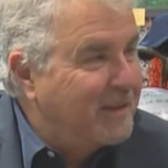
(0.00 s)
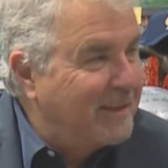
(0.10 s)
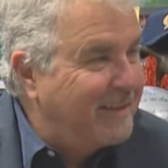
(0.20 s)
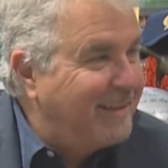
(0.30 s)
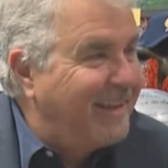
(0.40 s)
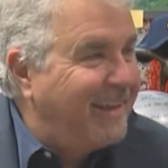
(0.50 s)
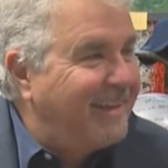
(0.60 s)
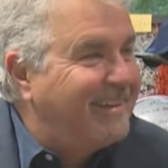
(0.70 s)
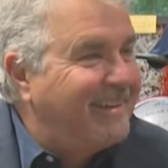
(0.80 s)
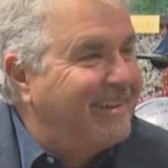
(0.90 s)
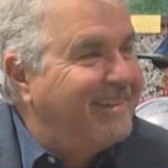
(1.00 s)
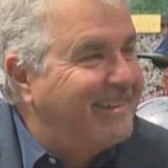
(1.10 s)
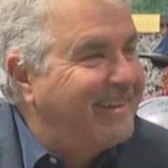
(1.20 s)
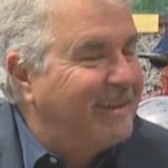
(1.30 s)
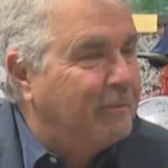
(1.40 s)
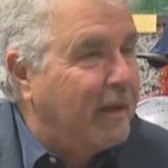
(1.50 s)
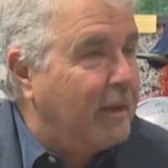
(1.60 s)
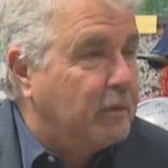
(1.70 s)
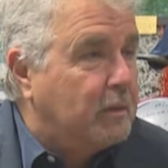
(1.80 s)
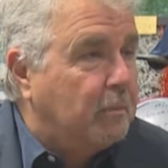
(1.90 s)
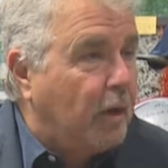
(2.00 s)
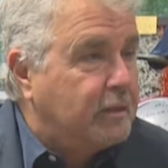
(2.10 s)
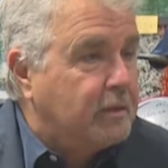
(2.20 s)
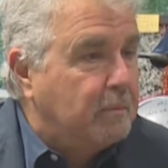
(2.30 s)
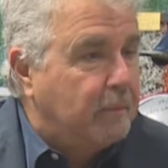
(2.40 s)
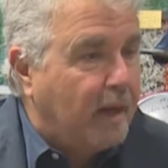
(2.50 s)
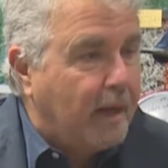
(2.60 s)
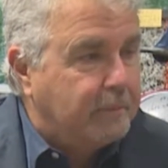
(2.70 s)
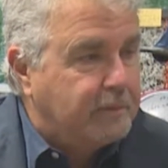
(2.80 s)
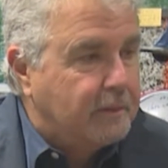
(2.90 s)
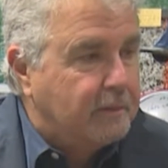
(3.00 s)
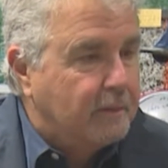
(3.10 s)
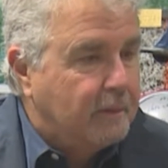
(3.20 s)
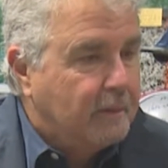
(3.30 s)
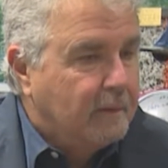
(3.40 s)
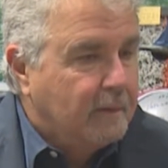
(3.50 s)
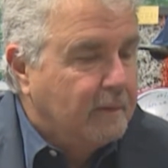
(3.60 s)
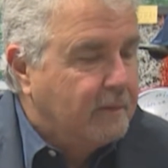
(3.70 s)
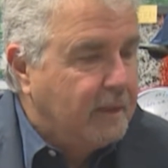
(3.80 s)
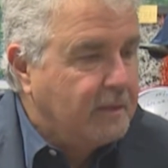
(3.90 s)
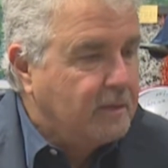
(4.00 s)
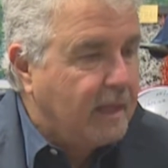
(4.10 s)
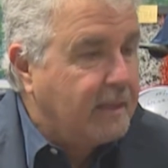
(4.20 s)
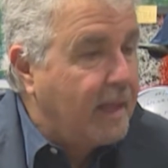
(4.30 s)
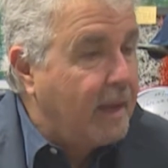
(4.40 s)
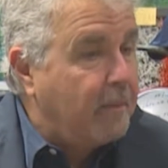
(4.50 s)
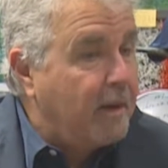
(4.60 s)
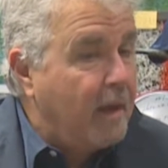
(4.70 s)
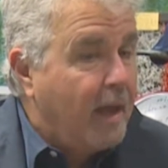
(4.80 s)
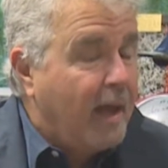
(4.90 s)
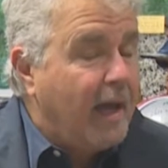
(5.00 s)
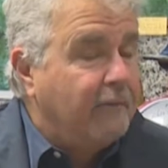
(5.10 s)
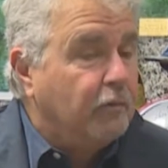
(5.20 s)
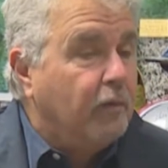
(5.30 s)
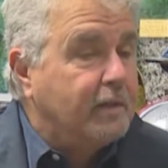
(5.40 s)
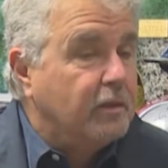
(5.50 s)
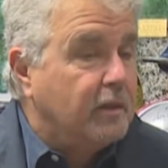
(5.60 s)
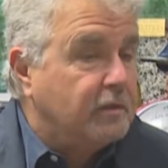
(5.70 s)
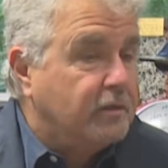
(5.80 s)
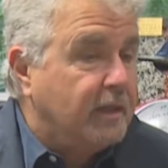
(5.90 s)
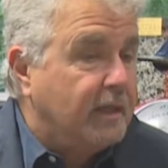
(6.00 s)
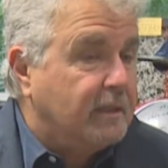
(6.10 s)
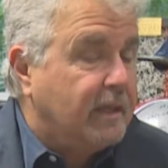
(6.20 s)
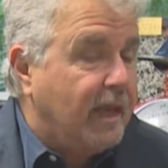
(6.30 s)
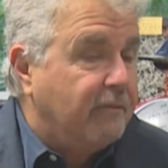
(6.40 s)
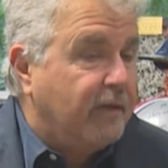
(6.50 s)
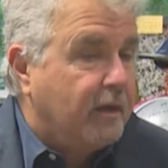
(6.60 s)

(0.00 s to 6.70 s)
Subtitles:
Yeah, and playing with the Boston Pops and things like that. I have a residency at the Cafe